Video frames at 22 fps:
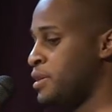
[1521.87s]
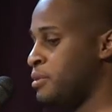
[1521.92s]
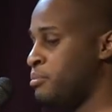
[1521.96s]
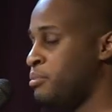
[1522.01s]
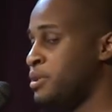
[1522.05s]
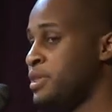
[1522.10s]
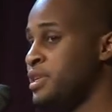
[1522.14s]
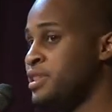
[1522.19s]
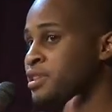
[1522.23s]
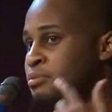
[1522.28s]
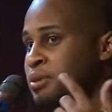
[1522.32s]

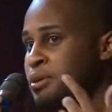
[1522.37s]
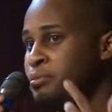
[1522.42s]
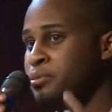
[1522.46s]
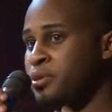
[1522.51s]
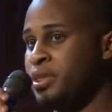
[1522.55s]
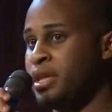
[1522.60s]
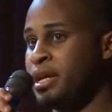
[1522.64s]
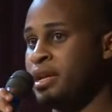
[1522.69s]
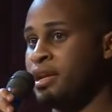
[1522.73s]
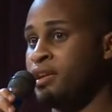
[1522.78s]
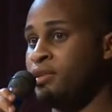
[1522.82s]
but then the people
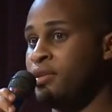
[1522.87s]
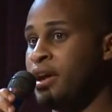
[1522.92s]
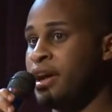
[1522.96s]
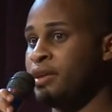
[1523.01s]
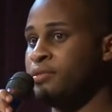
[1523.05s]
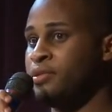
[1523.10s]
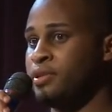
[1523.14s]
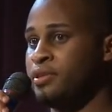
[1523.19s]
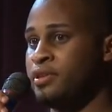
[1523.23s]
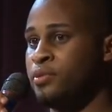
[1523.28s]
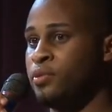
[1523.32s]
that interact
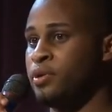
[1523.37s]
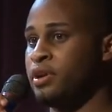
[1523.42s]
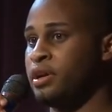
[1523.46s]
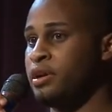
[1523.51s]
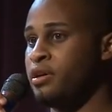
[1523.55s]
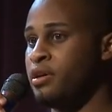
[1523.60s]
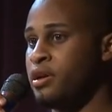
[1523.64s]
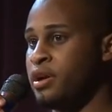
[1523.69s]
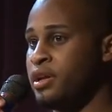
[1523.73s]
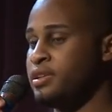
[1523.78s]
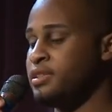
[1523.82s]
with our work,
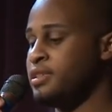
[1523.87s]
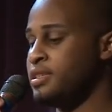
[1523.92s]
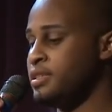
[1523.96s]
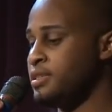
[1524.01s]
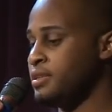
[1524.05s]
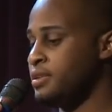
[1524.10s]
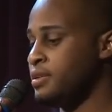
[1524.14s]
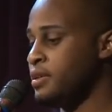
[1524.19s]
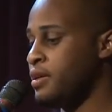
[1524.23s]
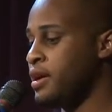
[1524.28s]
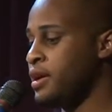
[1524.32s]
our audiences
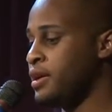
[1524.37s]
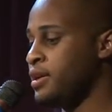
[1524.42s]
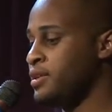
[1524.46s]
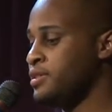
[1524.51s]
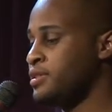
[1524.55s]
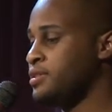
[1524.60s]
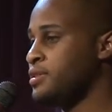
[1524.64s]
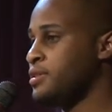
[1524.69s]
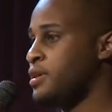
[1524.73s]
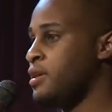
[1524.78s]
and clients,